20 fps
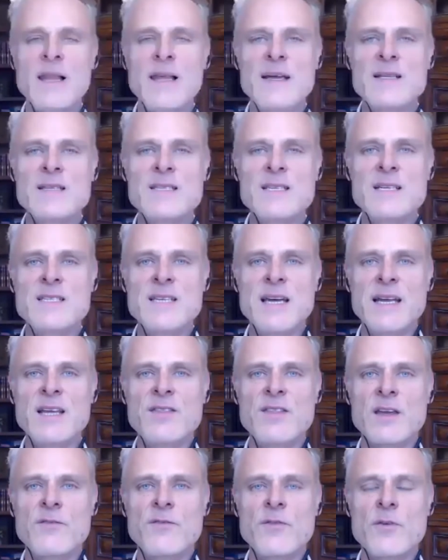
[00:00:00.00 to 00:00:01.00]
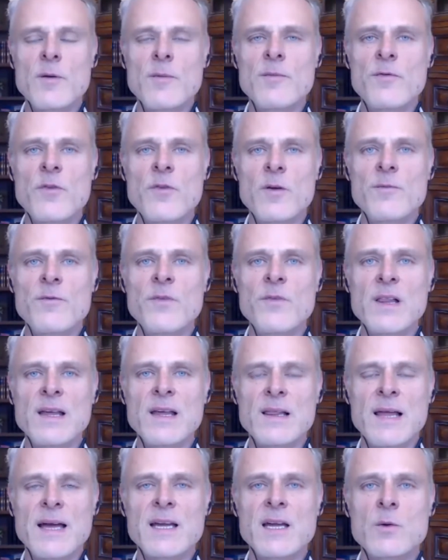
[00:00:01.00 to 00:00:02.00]
it's anything from
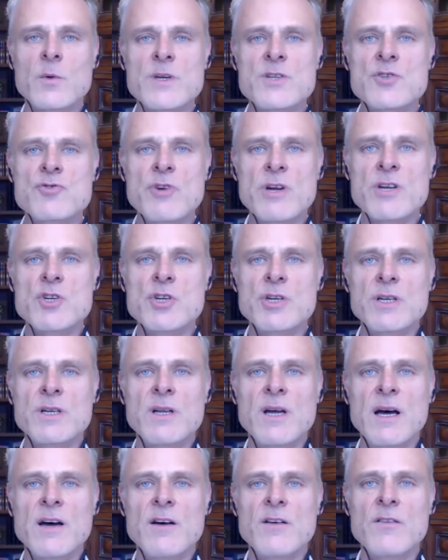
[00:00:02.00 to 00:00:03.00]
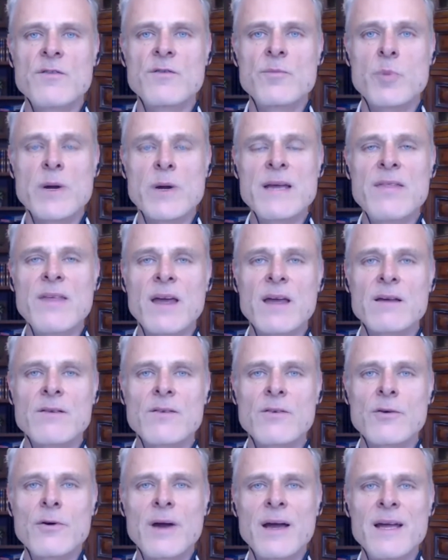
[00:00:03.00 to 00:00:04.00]
feeling like a restriction of breathing,
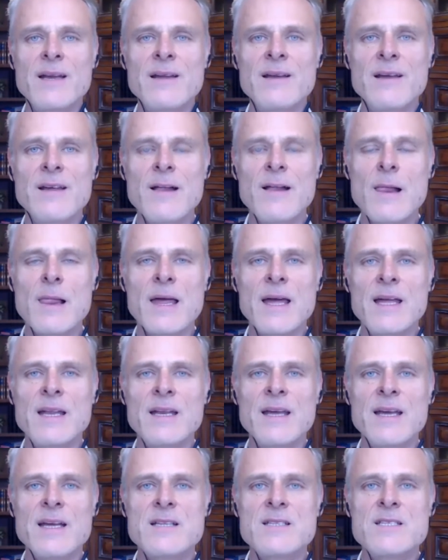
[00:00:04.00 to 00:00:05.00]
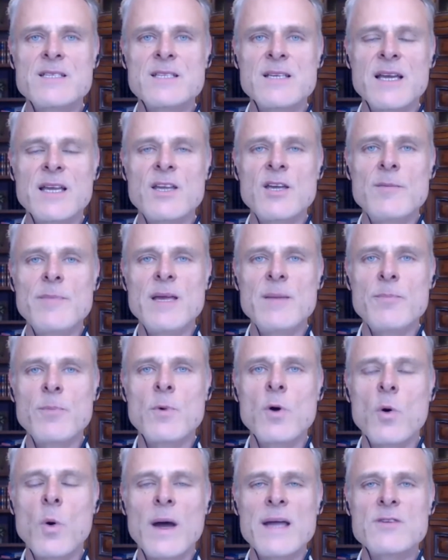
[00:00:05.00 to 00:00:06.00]
right? And it can be
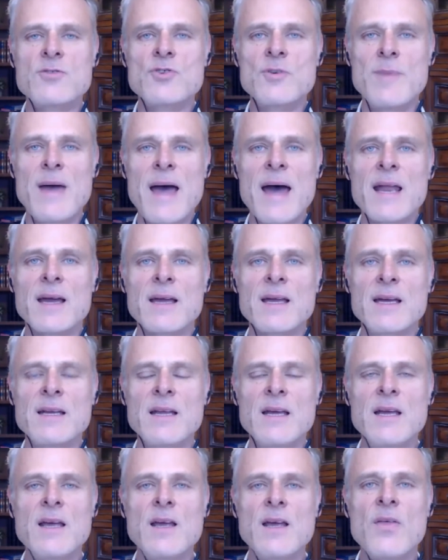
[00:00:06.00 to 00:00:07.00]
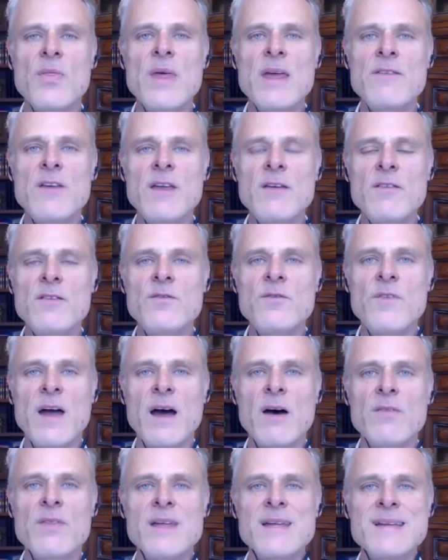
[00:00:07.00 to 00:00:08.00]
quite dramatic. And they've even
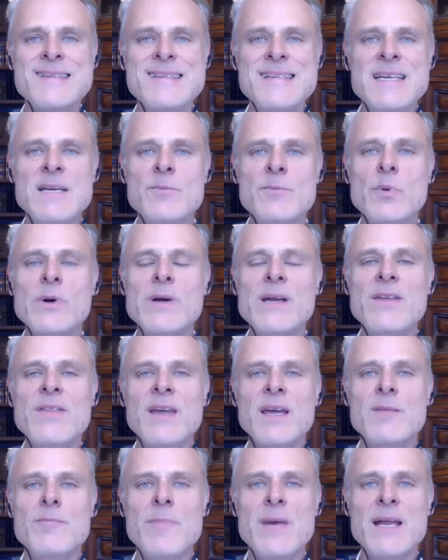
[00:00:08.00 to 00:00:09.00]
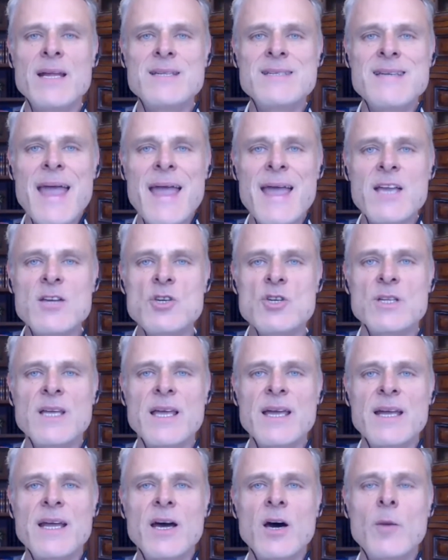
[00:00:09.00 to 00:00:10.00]
found that deep breathing and meditation
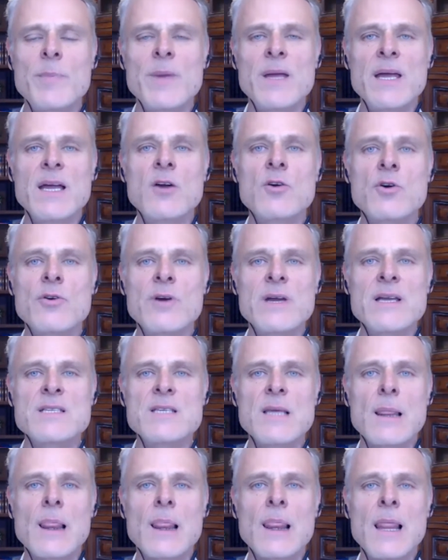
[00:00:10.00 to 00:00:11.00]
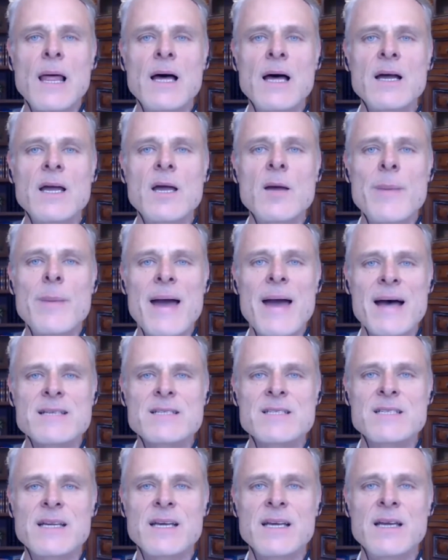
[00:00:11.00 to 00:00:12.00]
can help increase lung
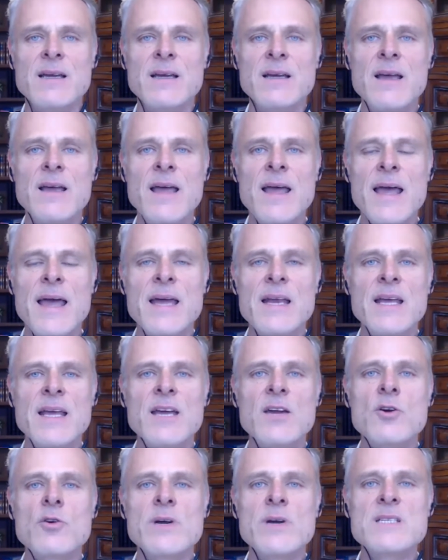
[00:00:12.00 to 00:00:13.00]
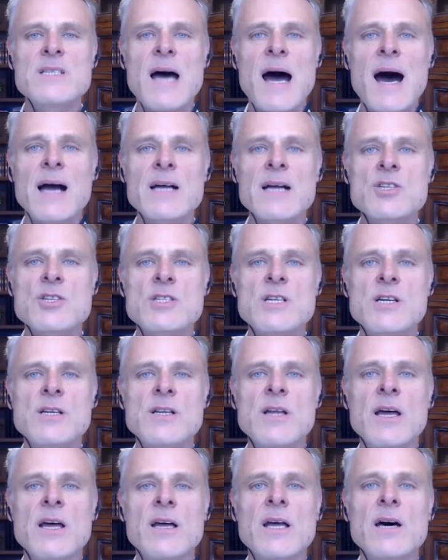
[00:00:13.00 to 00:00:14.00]
capacity and increase
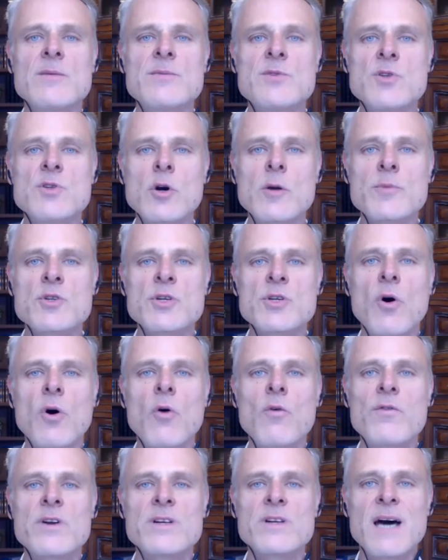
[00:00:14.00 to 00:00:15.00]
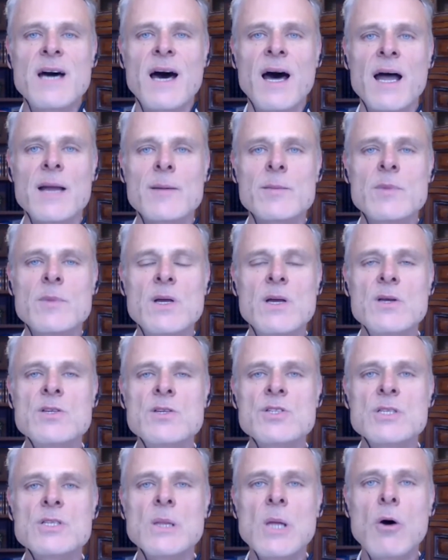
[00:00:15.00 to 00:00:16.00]
oxygen absorption over time,
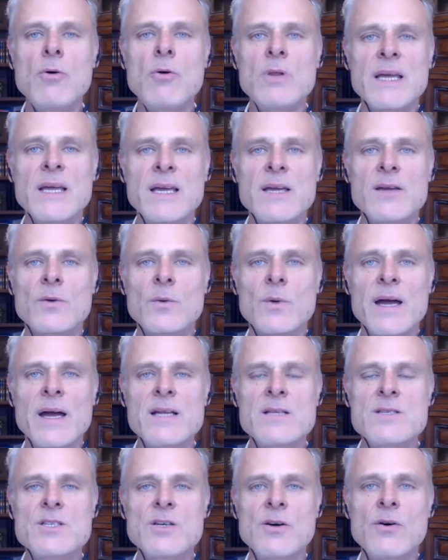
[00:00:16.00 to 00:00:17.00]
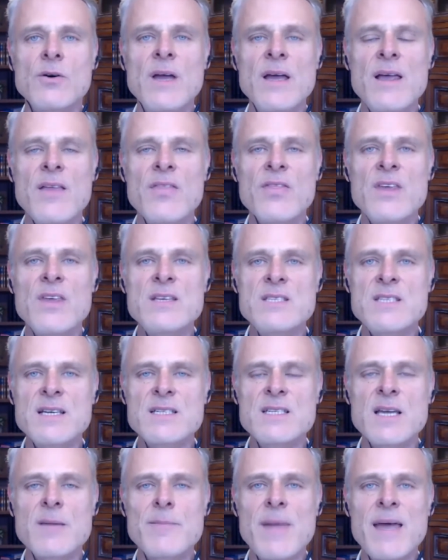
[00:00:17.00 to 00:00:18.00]
slowly, right? So these
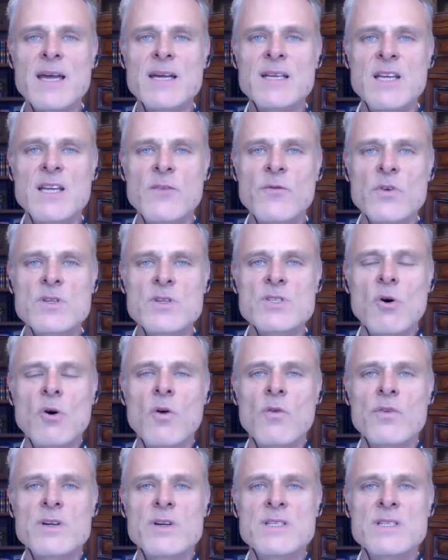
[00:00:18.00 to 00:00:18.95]
things can make a difference over